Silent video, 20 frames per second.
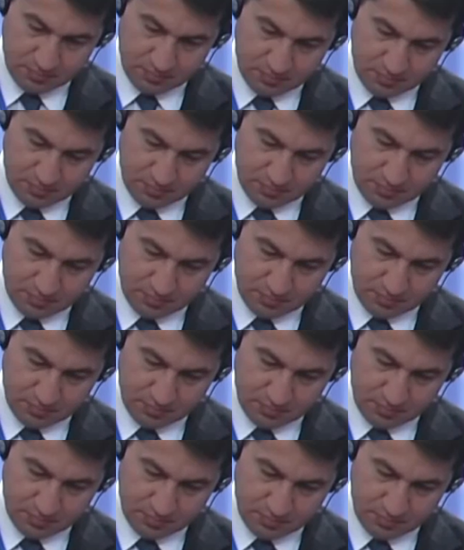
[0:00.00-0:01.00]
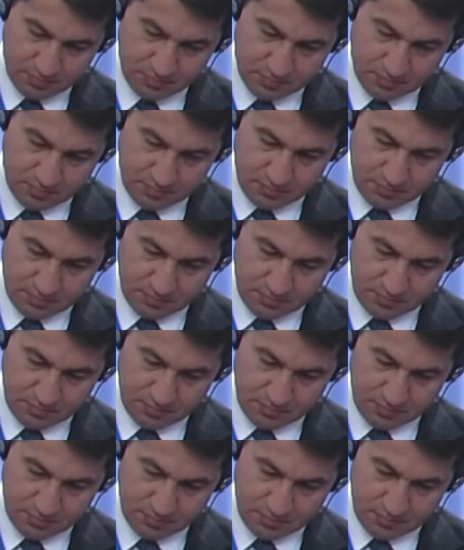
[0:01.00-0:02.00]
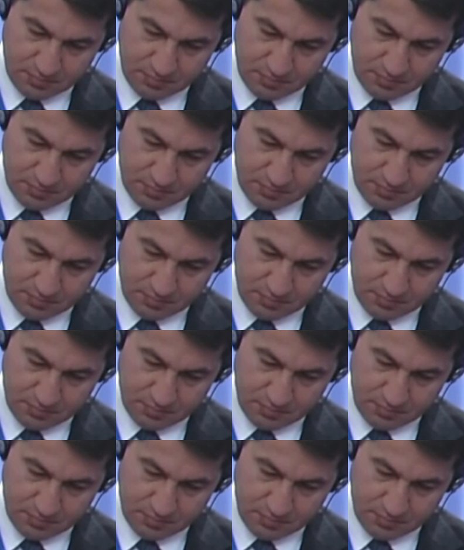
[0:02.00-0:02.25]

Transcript: (silent)